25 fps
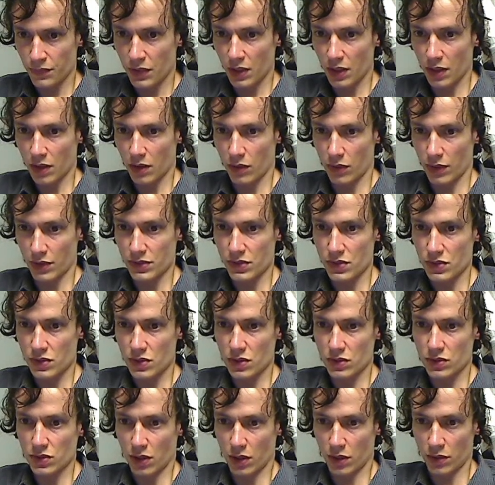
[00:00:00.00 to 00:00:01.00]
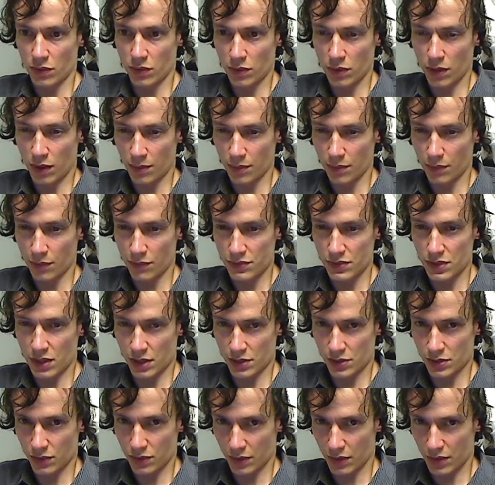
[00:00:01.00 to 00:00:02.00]
Increases the total number of
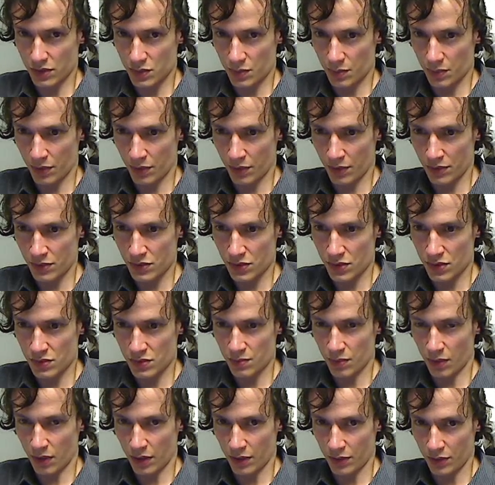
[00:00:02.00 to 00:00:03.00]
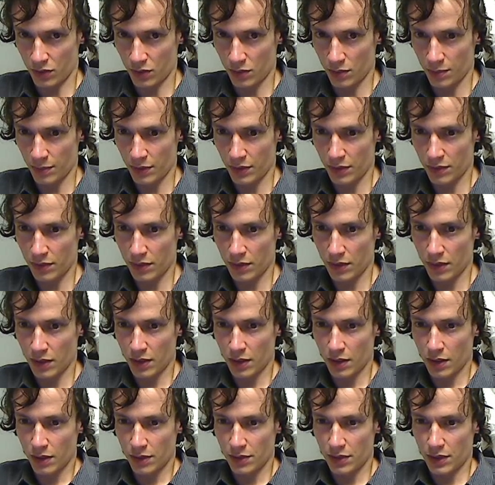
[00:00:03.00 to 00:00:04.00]
sexual experiences by a human,
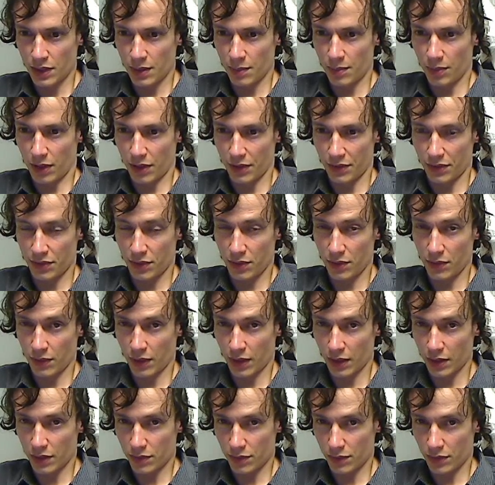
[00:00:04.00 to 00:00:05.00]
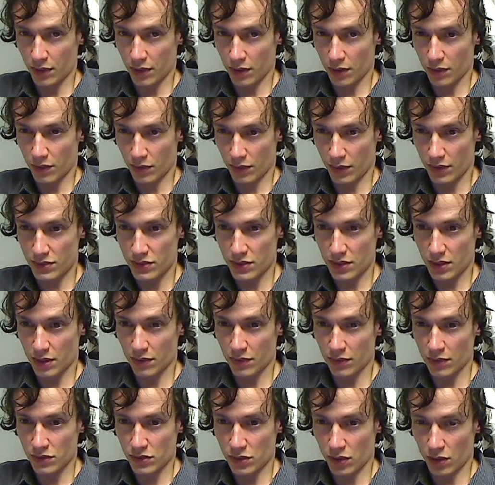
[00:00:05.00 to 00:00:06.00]
thereby theoretically increasing
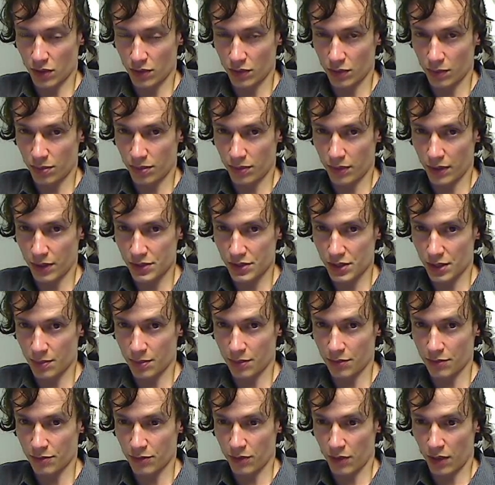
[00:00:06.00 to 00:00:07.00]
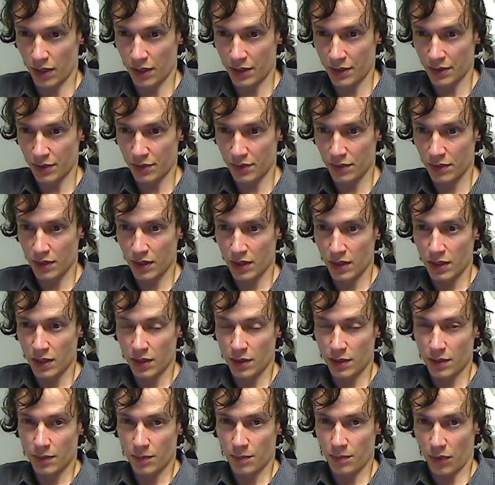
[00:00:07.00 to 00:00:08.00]
the total pleasure provided
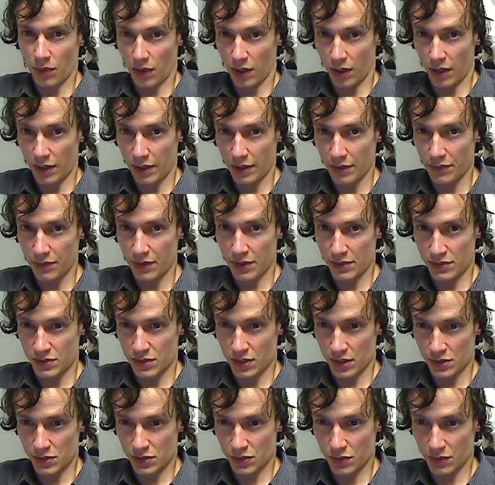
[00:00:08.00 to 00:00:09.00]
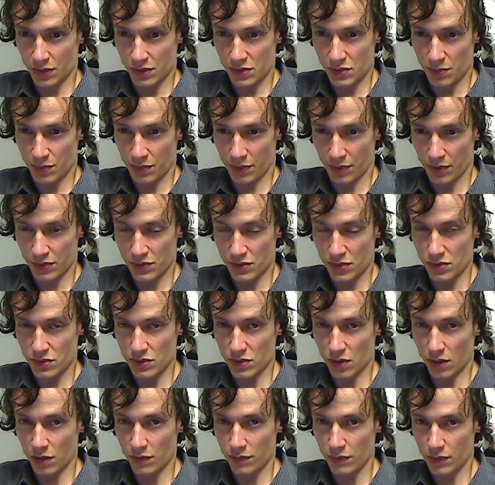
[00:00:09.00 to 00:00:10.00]
by their sexual experiences
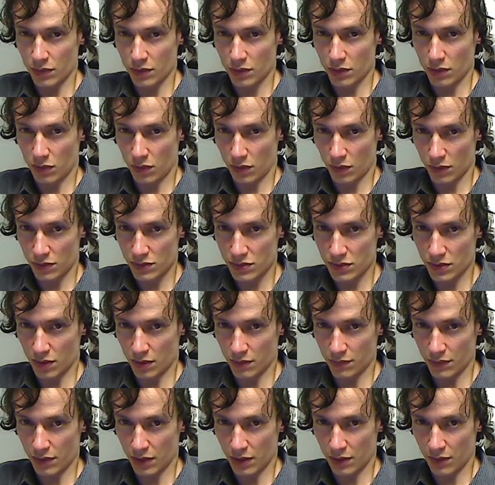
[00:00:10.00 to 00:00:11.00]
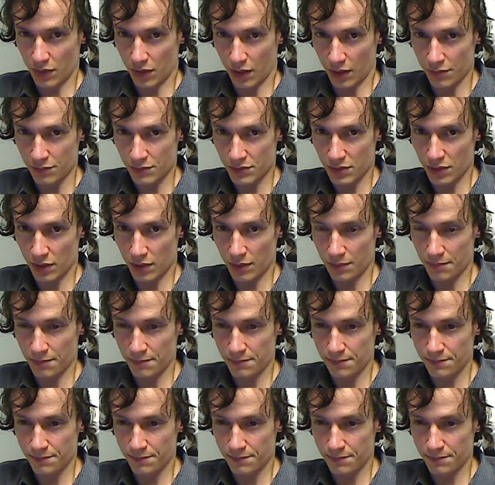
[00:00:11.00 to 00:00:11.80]
over the course of their lifetime.